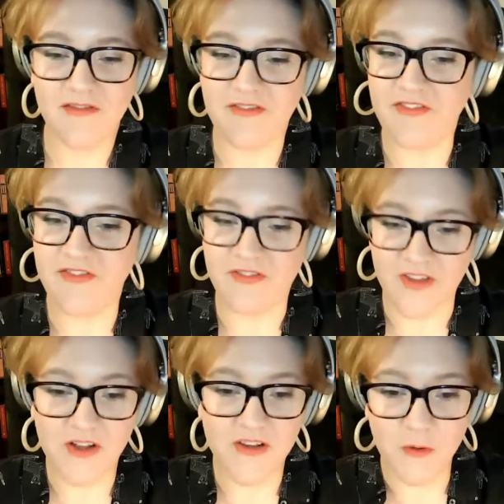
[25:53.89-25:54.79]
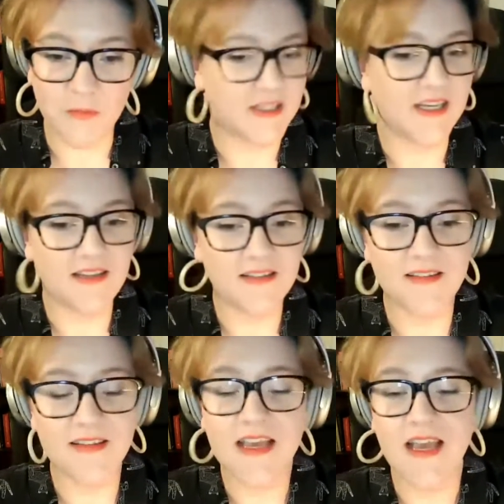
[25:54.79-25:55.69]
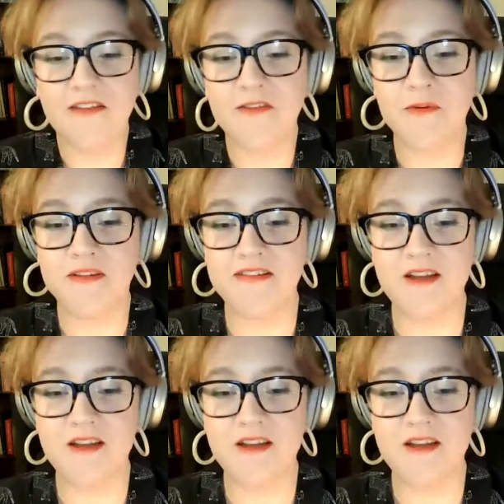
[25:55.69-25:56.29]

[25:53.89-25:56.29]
fill their planes. And so